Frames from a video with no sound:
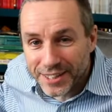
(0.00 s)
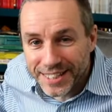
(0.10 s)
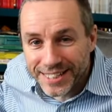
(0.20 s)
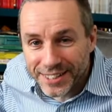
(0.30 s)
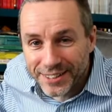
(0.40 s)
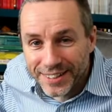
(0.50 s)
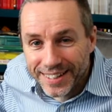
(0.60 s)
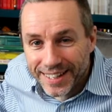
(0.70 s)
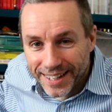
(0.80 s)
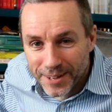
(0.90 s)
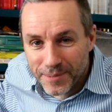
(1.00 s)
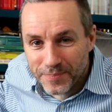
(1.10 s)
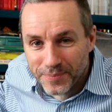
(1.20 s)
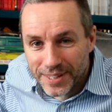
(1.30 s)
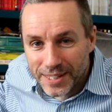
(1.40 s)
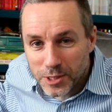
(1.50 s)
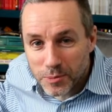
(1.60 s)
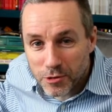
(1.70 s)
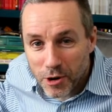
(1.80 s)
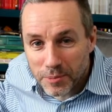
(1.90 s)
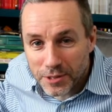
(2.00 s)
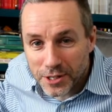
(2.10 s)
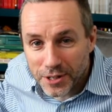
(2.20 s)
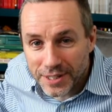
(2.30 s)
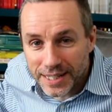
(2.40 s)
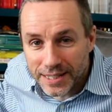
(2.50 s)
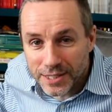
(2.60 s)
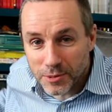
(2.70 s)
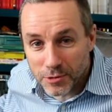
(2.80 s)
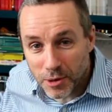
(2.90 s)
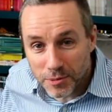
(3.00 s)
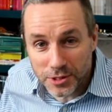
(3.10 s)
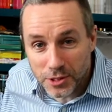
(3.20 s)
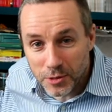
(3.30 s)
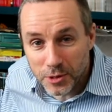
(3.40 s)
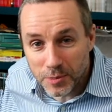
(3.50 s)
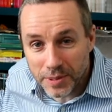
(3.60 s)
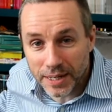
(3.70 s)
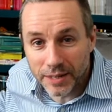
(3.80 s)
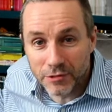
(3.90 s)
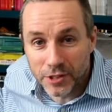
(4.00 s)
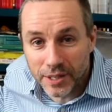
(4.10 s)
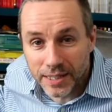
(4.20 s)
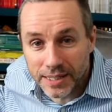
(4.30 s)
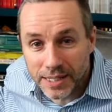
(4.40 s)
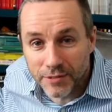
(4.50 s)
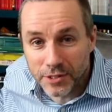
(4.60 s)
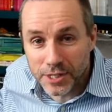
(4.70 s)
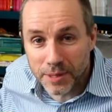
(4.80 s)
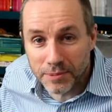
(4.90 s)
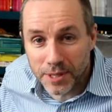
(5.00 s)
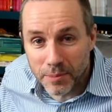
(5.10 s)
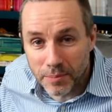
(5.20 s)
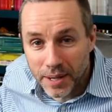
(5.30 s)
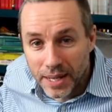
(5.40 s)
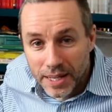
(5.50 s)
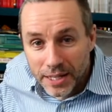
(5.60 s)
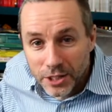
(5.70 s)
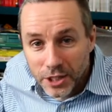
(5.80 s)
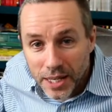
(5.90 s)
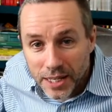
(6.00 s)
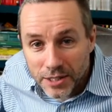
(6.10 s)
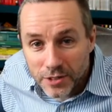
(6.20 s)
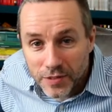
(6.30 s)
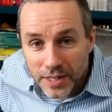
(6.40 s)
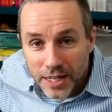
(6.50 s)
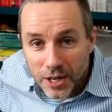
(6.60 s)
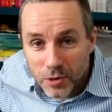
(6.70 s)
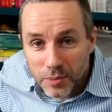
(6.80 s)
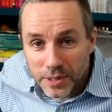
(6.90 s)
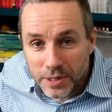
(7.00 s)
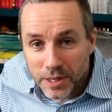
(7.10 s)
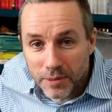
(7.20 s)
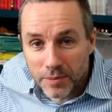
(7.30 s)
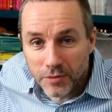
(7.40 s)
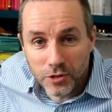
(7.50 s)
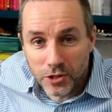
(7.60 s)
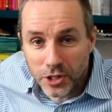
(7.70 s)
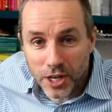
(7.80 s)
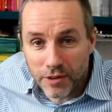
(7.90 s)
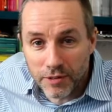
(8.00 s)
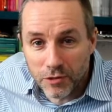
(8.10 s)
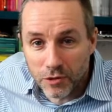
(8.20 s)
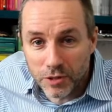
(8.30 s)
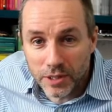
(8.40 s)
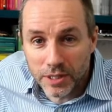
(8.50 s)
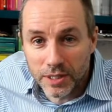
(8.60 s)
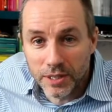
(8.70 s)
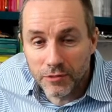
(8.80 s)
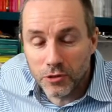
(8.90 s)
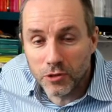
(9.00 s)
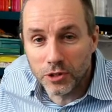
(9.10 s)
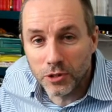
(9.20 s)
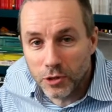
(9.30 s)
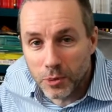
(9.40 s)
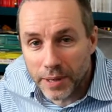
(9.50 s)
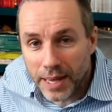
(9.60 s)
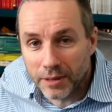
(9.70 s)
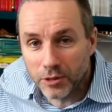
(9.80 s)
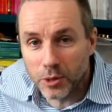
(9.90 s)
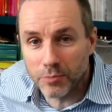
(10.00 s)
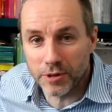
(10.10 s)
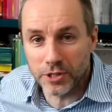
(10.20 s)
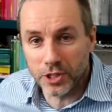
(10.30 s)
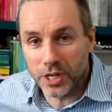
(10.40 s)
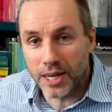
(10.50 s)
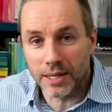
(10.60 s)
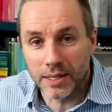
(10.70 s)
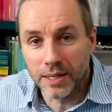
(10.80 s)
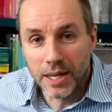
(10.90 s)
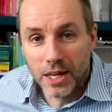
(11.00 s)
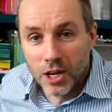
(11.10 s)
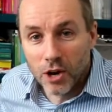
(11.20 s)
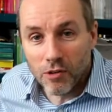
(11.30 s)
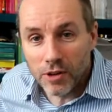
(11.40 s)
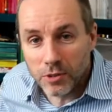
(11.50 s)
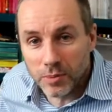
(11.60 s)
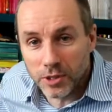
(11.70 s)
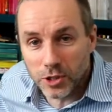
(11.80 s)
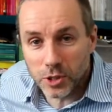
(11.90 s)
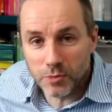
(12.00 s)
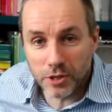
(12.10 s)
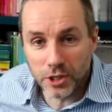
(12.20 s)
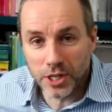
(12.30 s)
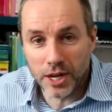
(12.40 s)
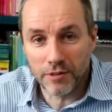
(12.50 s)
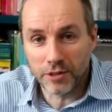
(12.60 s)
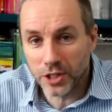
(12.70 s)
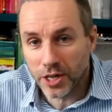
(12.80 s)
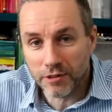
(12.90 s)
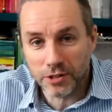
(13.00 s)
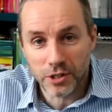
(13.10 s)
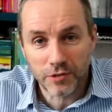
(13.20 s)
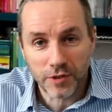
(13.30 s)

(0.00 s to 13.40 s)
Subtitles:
I think so. Subscribe to Sardines. Subscribe to this YouTube channel. If you like this, give us a thumbs up. Share this video with, if you just share it, if you've got a YouTube account, you can press share, or otherwise just press share and share it to your